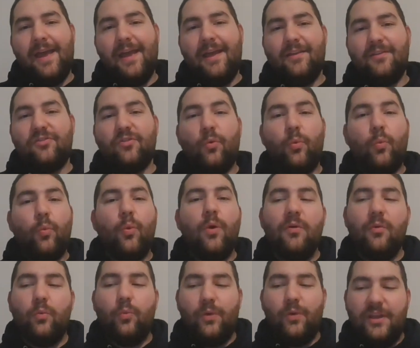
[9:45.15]
And so
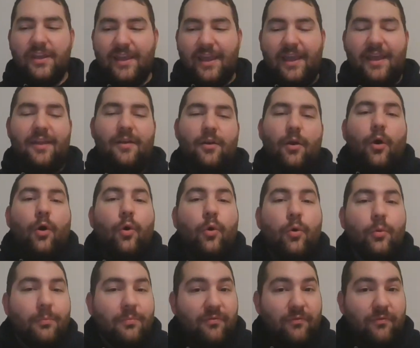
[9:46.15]
what we can hope